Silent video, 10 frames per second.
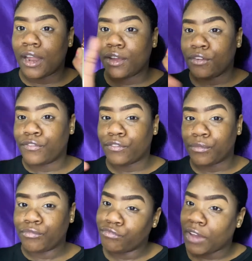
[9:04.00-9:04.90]
of
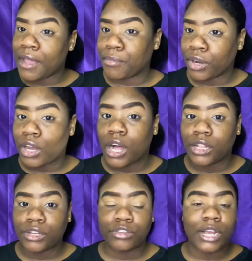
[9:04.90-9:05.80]
vibrant
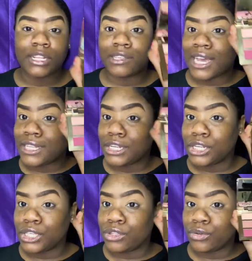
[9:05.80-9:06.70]
colors, so I decided to
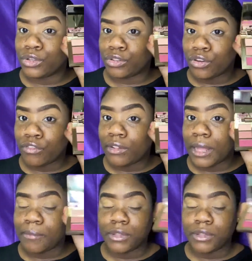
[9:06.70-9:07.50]
just do a soft glam